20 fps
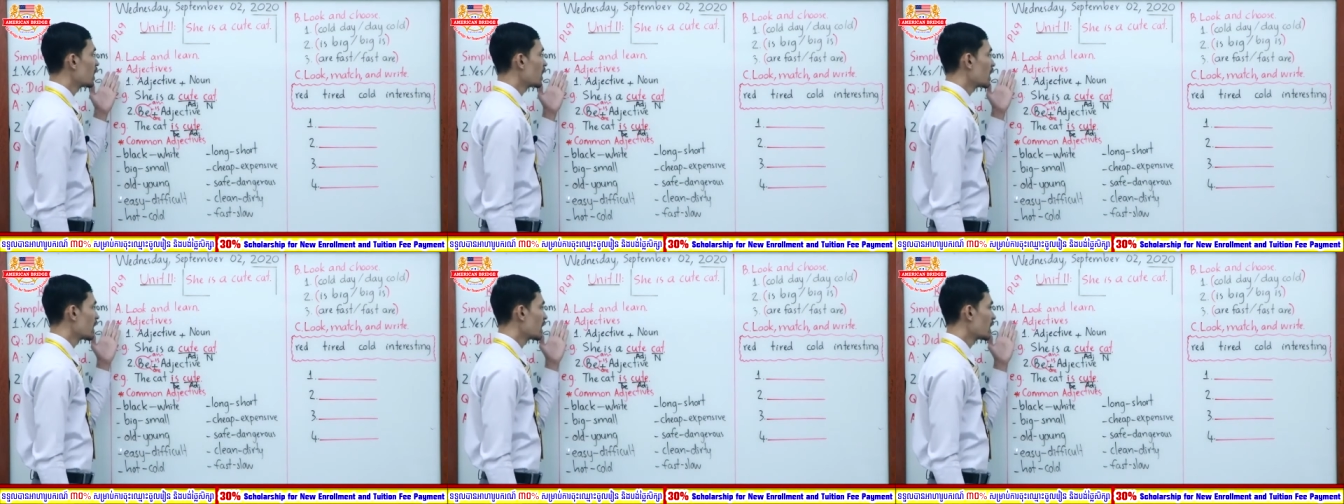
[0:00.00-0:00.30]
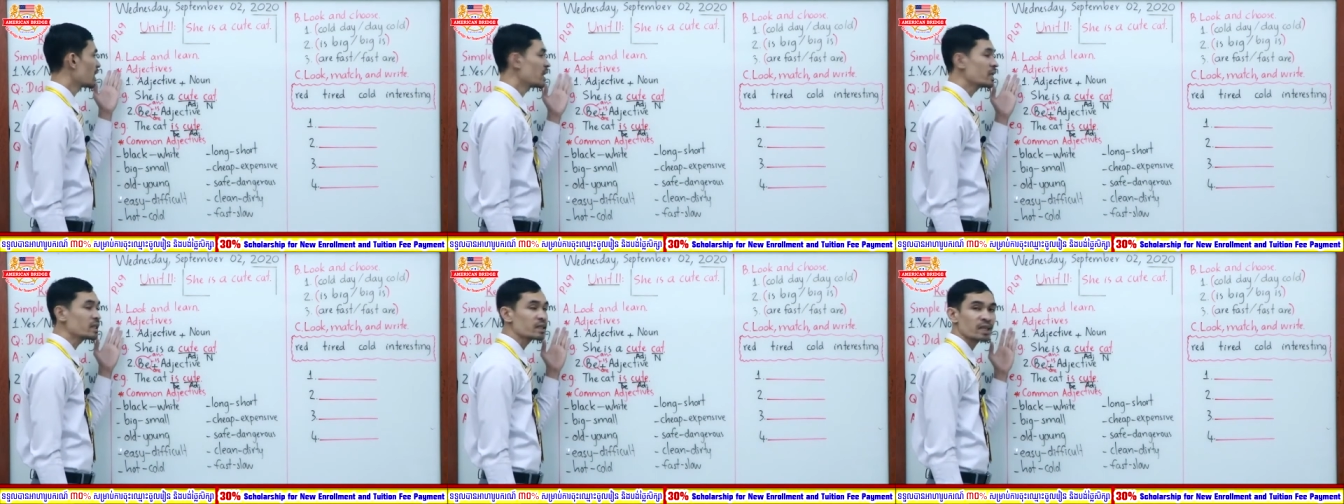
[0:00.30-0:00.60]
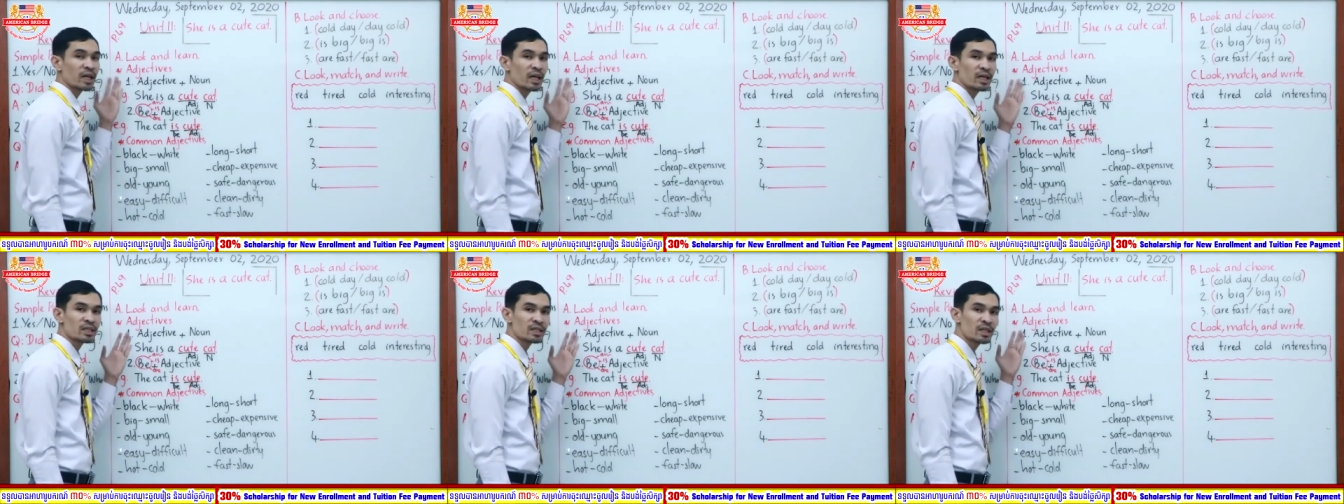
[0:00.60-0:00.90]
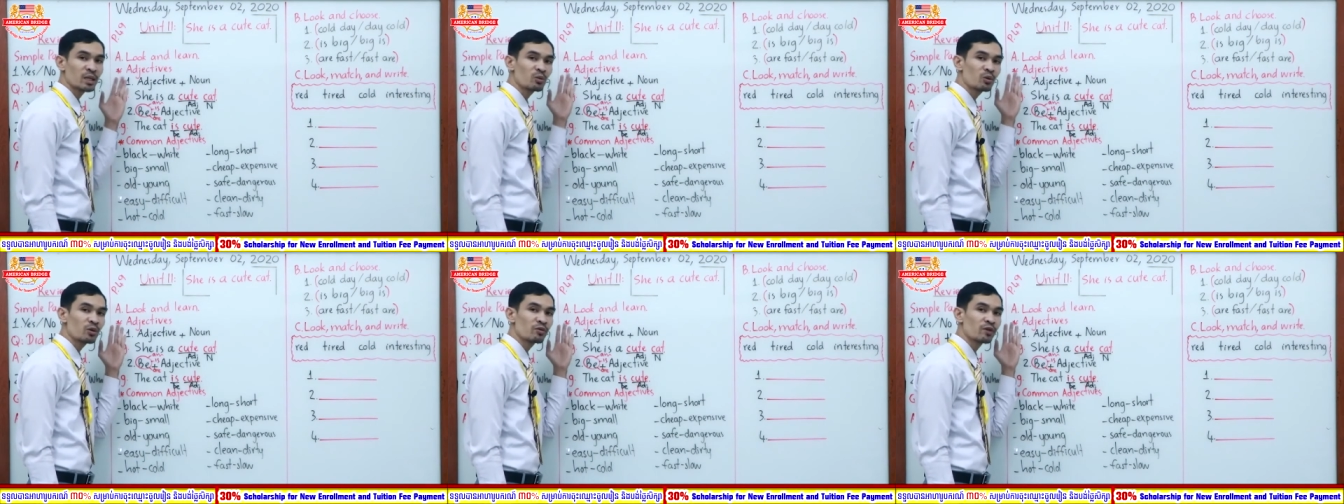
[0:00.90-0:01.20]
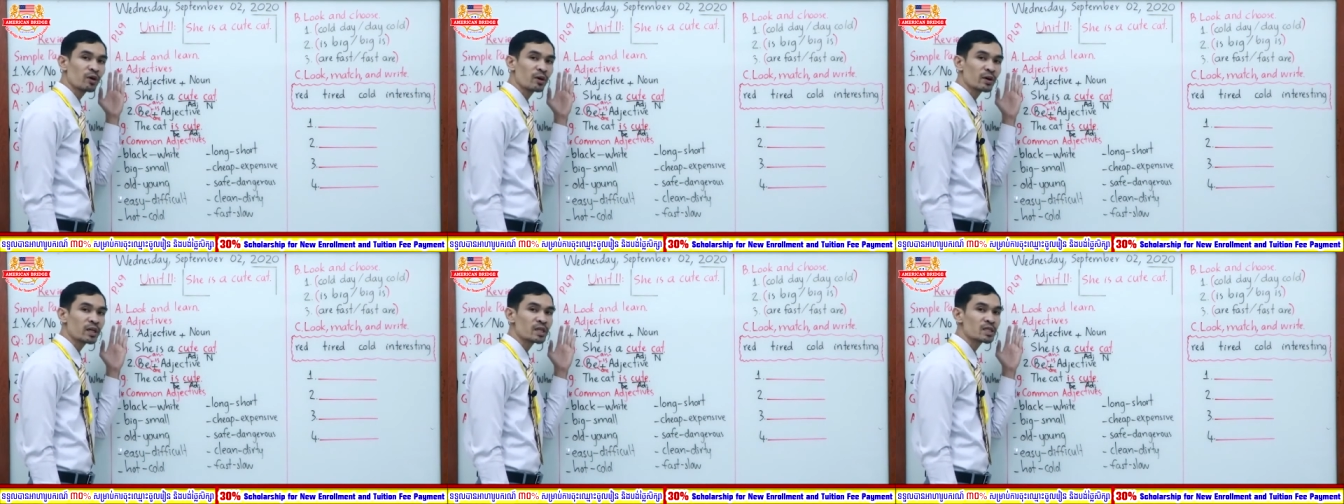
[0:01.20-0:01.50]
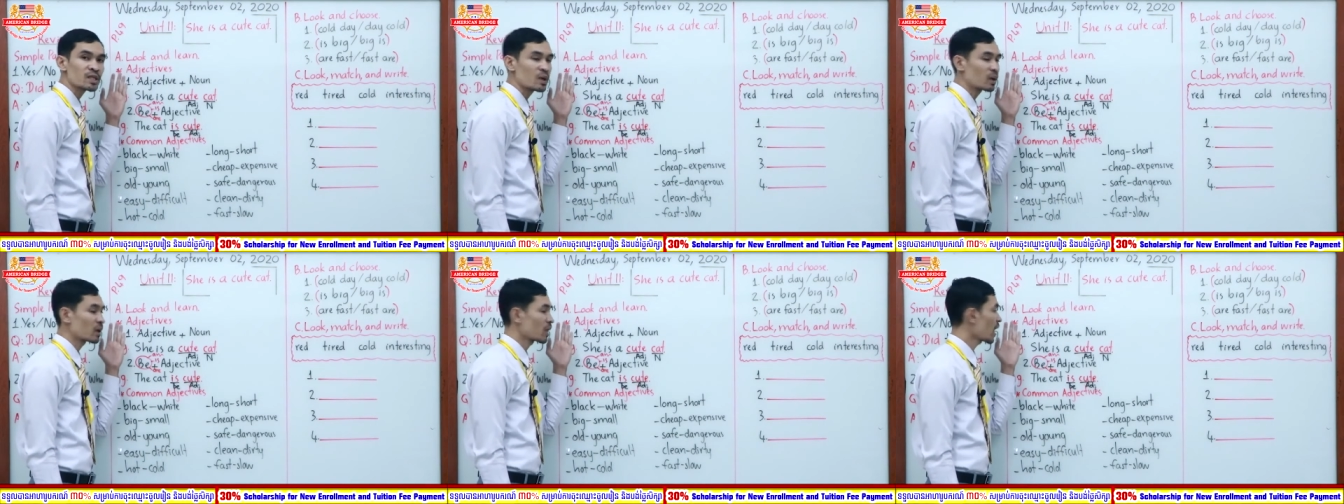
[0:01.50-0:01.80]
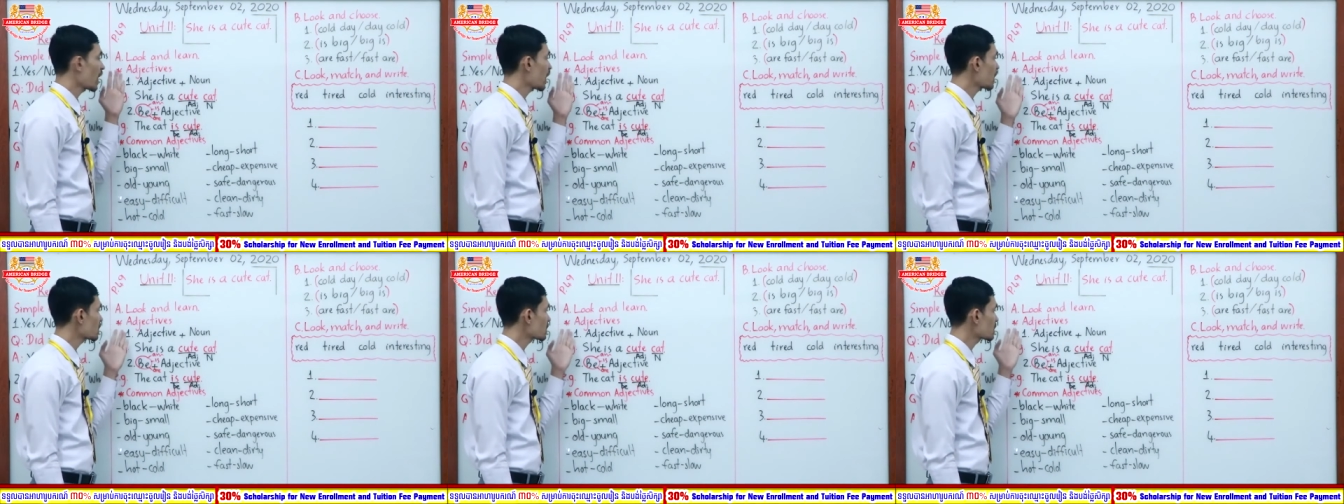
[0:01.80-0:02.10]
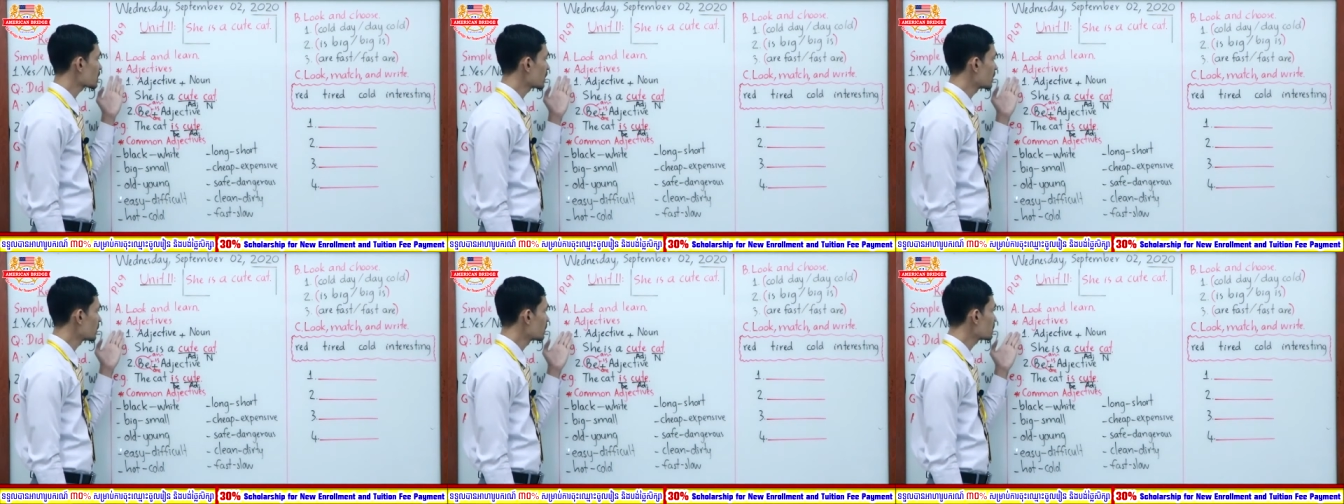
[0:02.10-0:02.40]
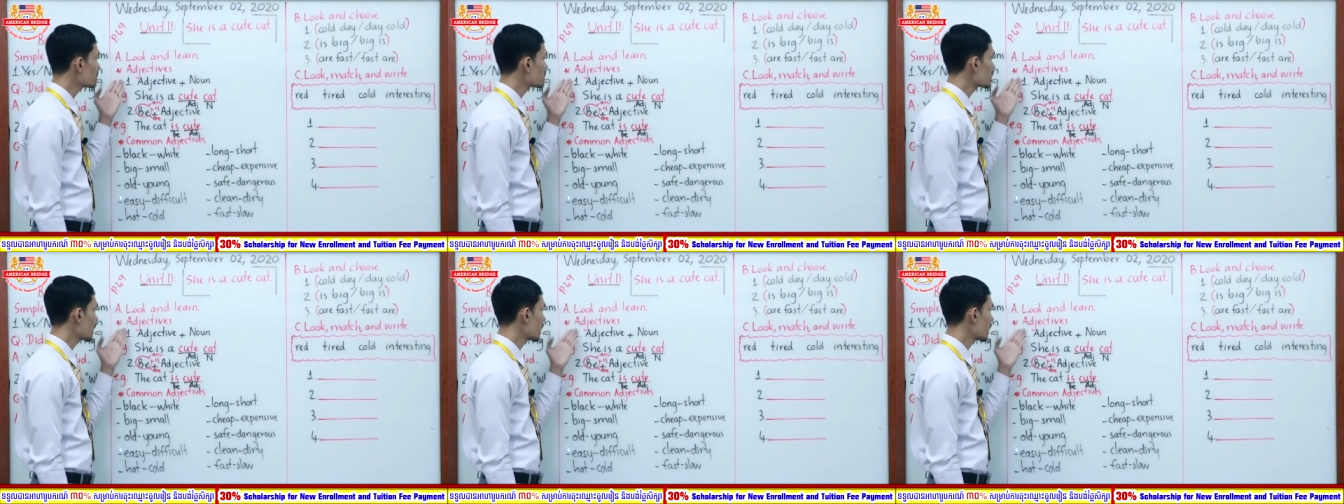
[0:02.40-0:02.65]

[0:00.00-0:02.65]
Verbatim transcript: in this lesson we focus on adjectives